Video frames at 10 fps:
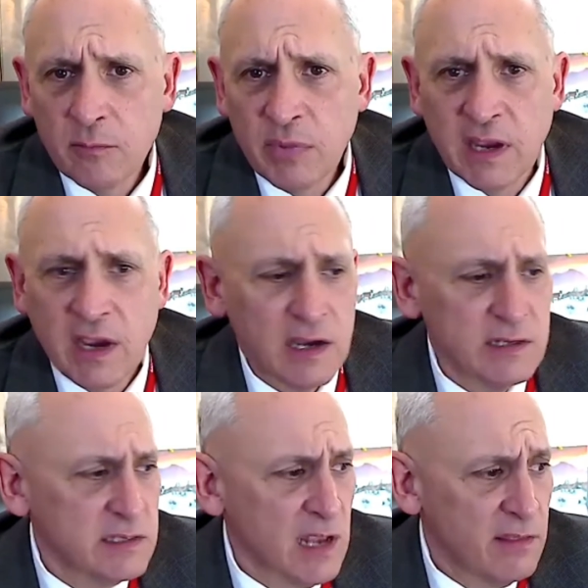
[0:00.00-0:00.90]

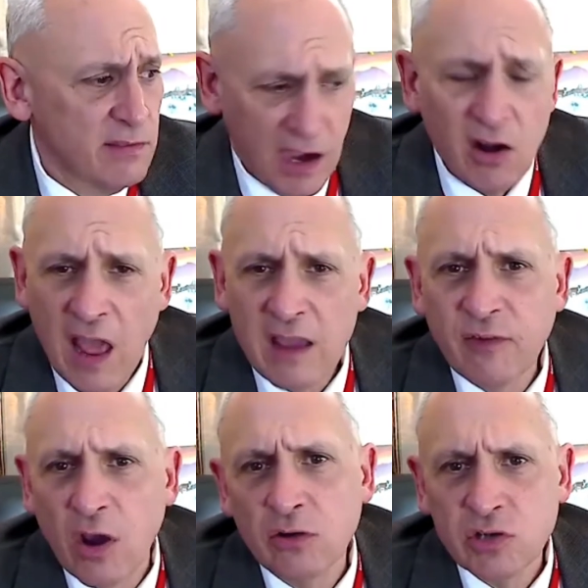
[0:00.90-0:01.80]
because their
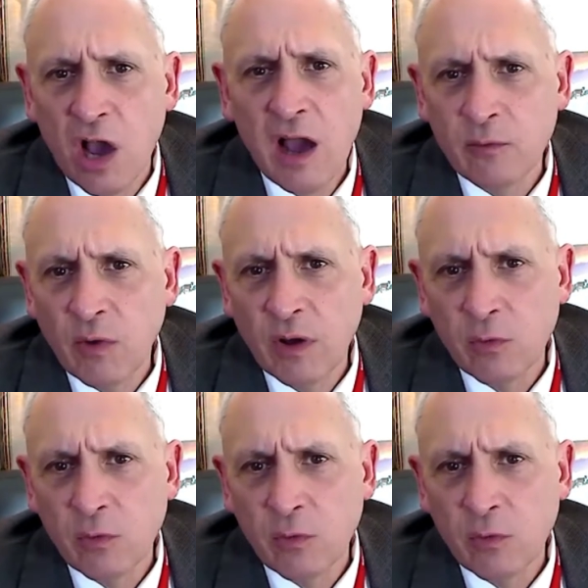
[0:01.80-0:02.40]
life goes on whether